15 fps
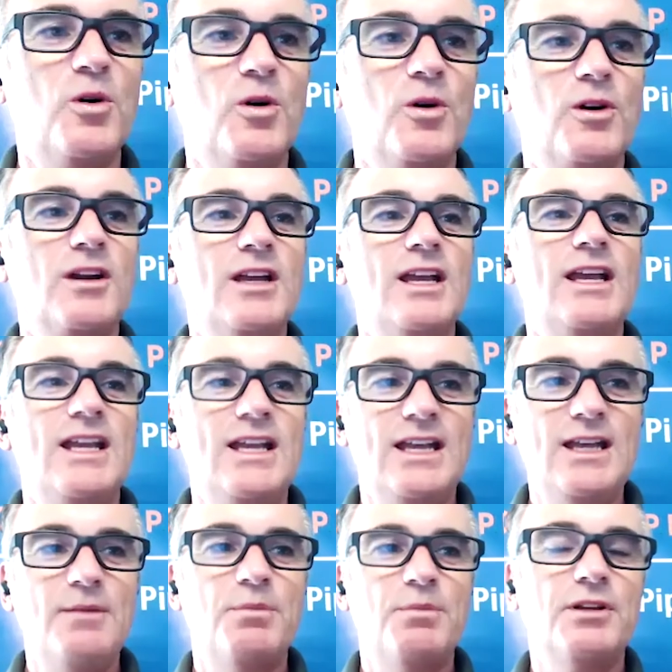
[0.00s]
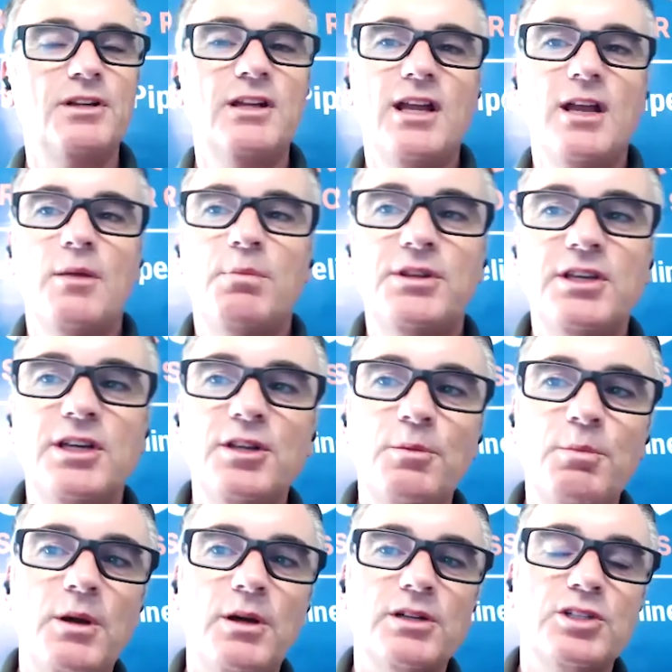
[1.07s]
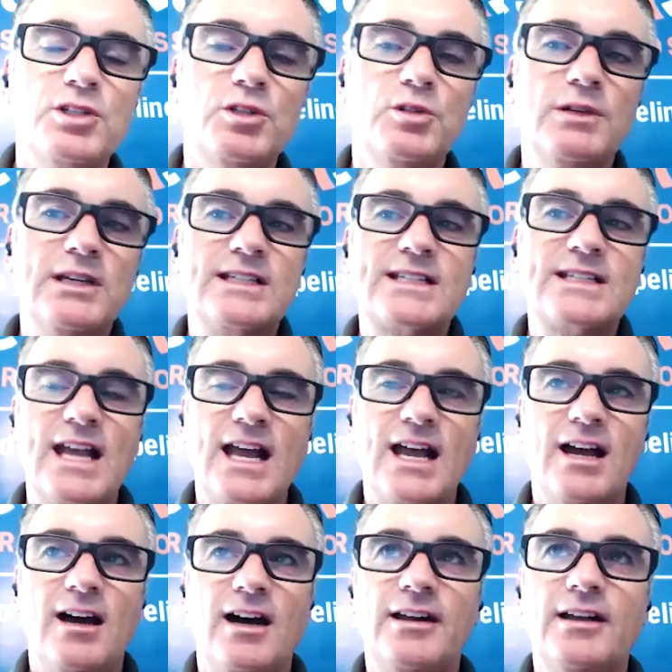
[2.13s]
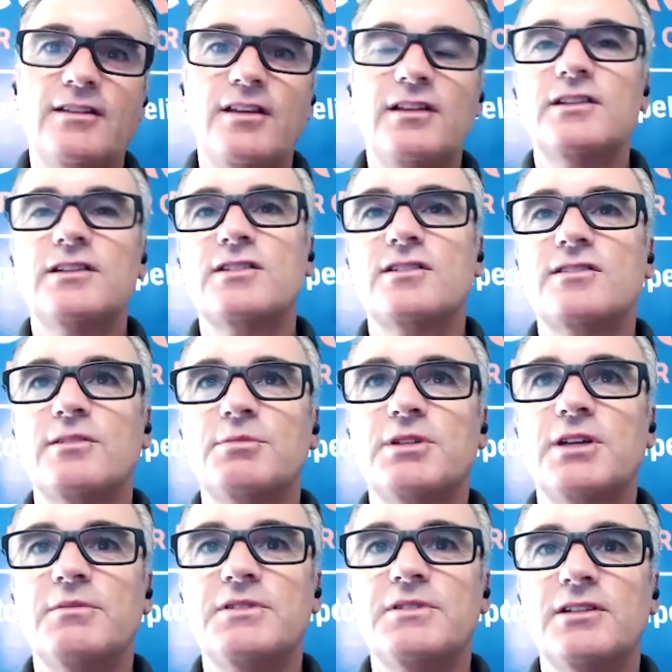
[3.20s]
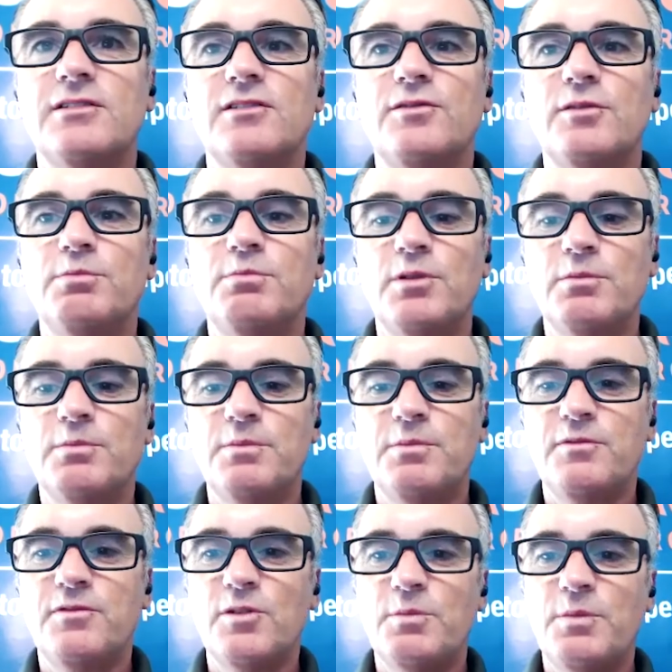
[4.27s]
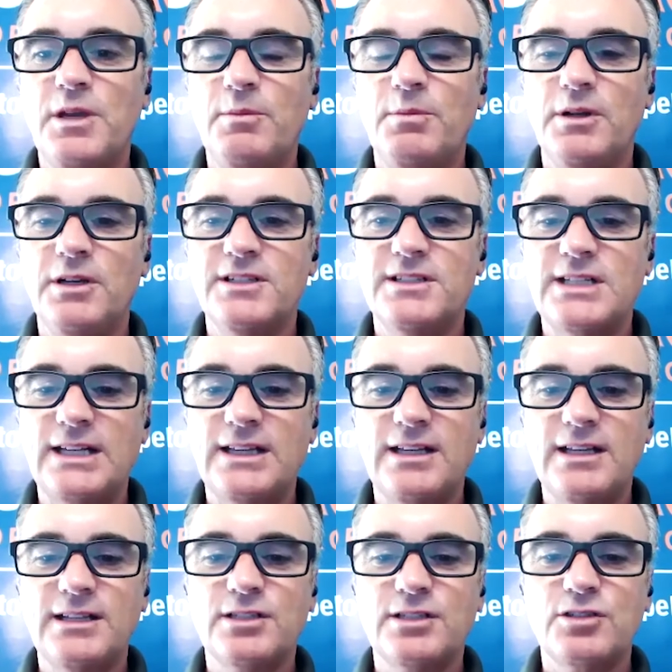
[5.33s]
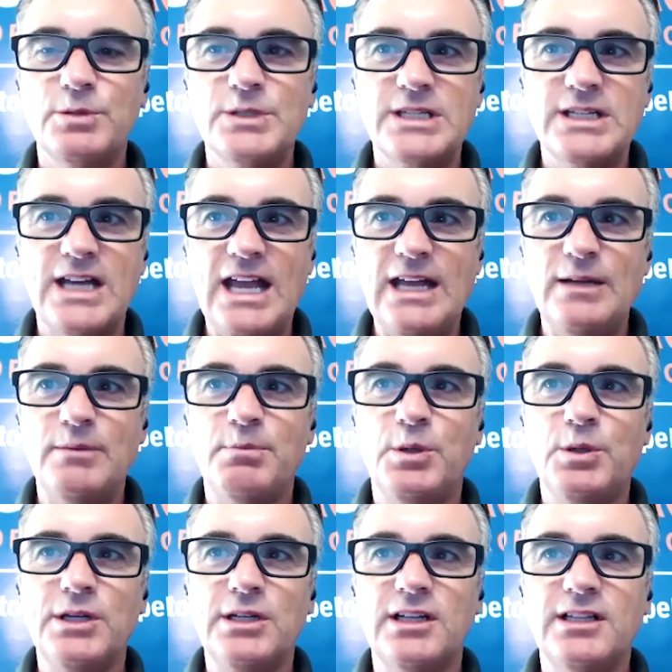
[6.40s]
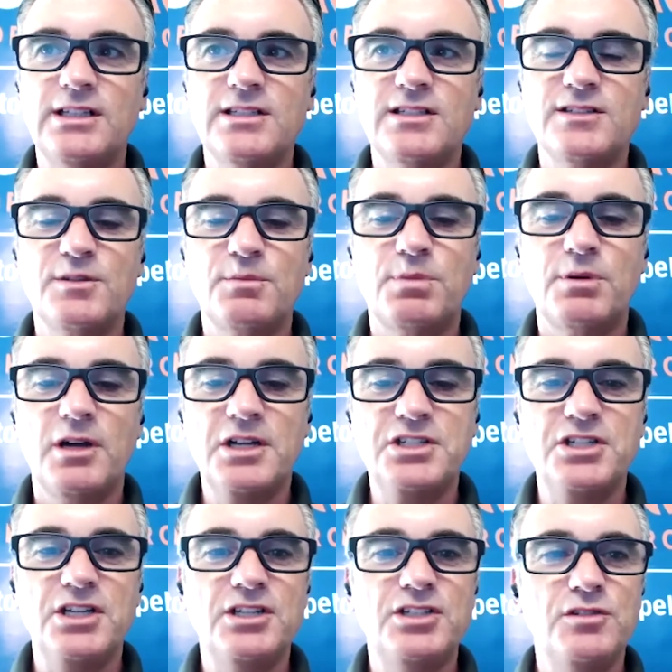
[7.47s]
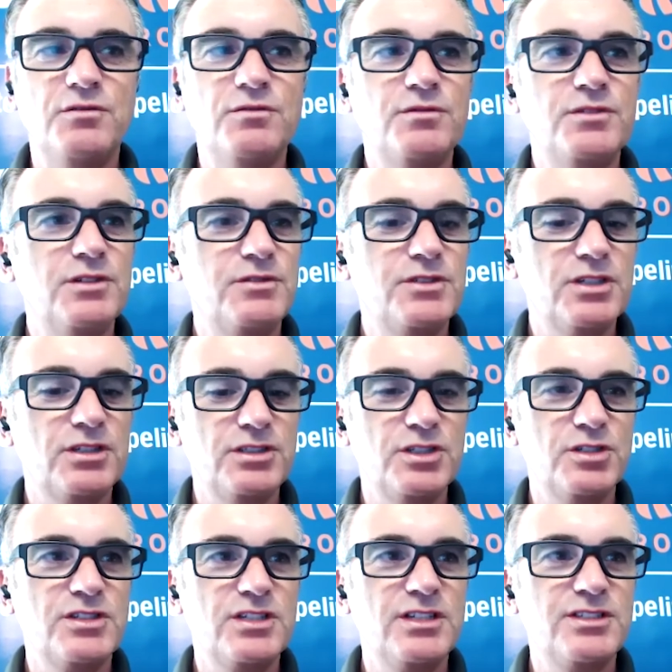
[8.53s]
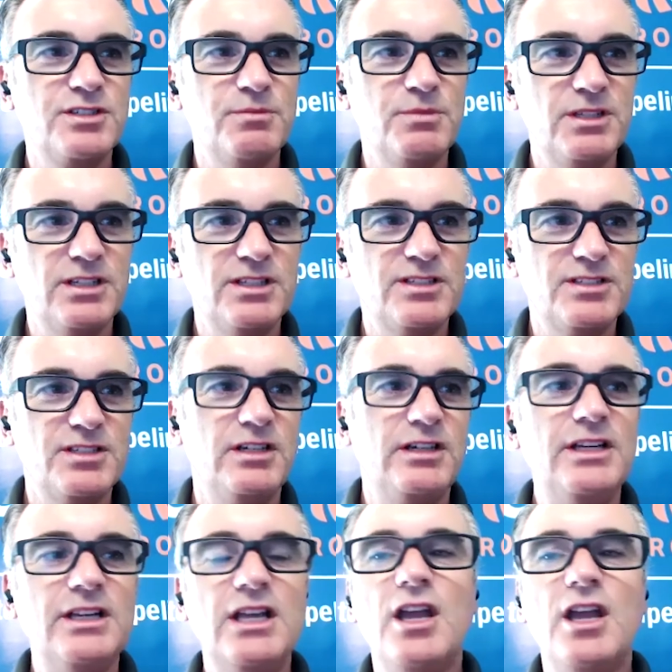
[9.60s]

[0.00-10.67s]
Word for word: yeah. inputting. But the other part too is and i think this is sometimes difficult for, for, for people is they think there's always an end point like this is a project you've you've done your system and it's done